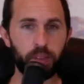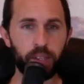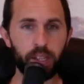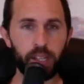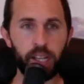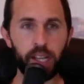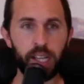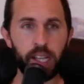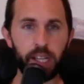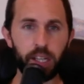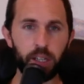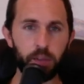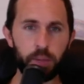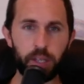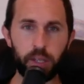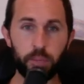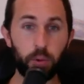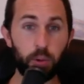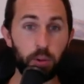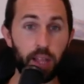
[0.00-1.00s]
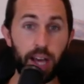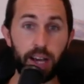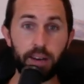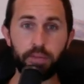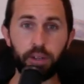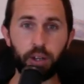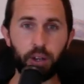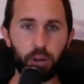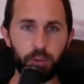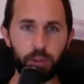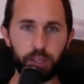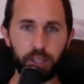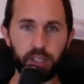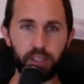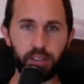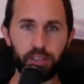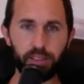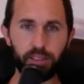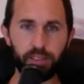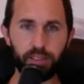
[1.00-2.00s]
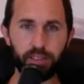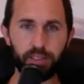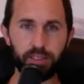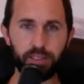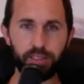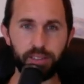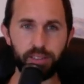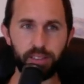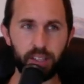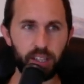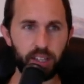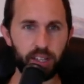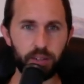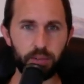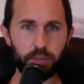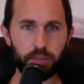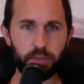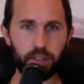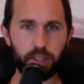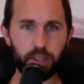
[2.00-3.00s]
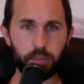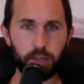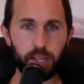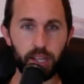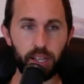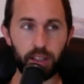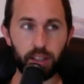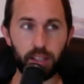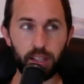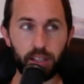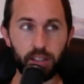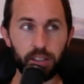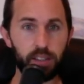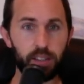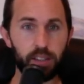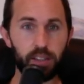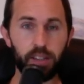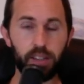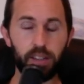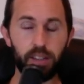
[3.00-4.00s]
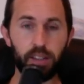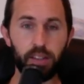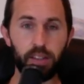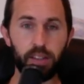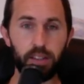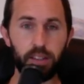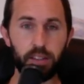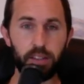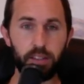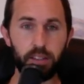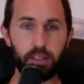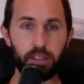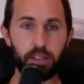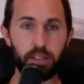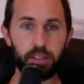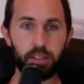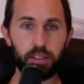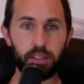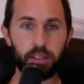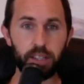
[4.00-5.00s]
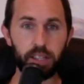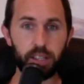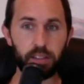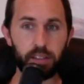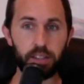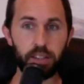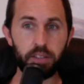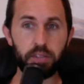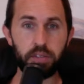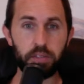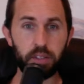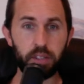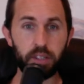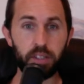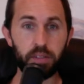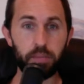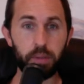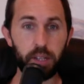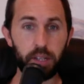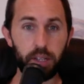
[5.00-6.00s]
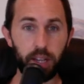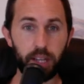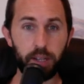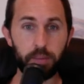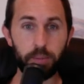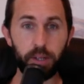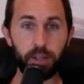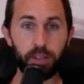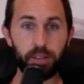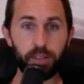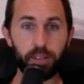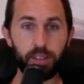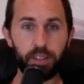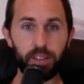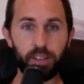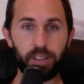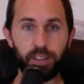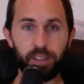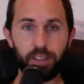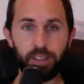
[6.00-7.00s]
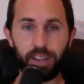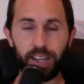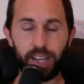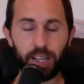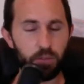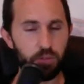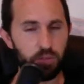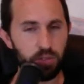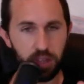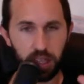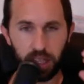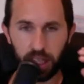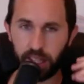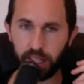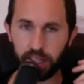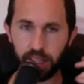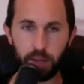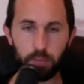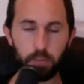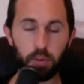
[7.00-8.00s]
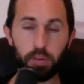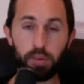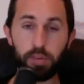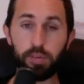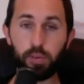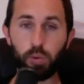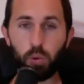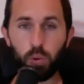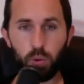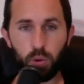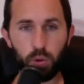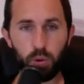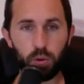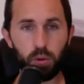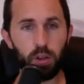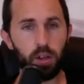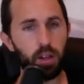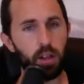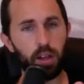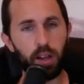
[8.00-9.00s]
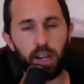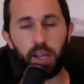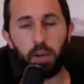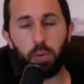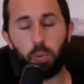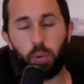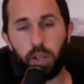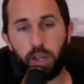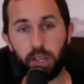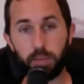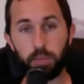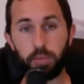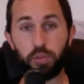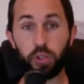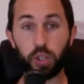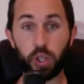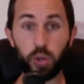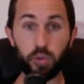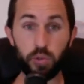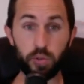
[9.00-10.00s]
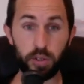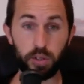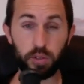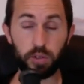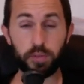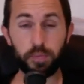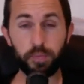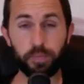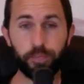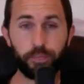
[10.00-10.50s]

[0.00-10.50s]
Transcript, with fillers: and I hear people laughing already. And I was like, man, like this is going to be a nightmare. I was thinking that before I went up to go do this.